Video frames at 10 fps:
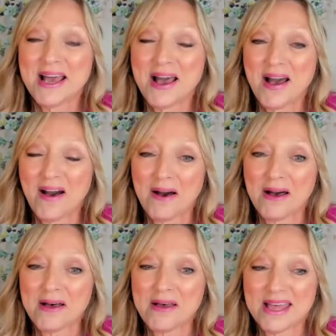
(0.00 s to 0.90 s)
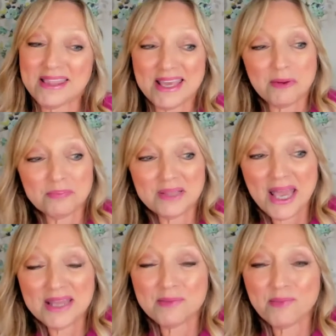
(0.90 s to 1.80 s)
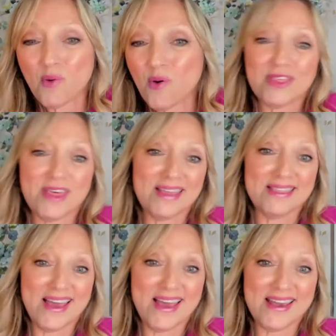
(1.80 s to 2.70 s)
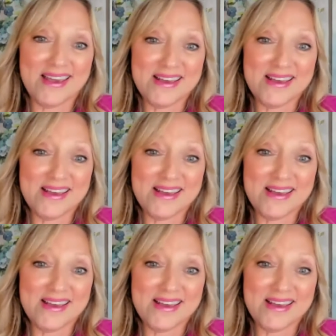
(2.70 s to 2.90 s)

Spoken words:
and they complain more than they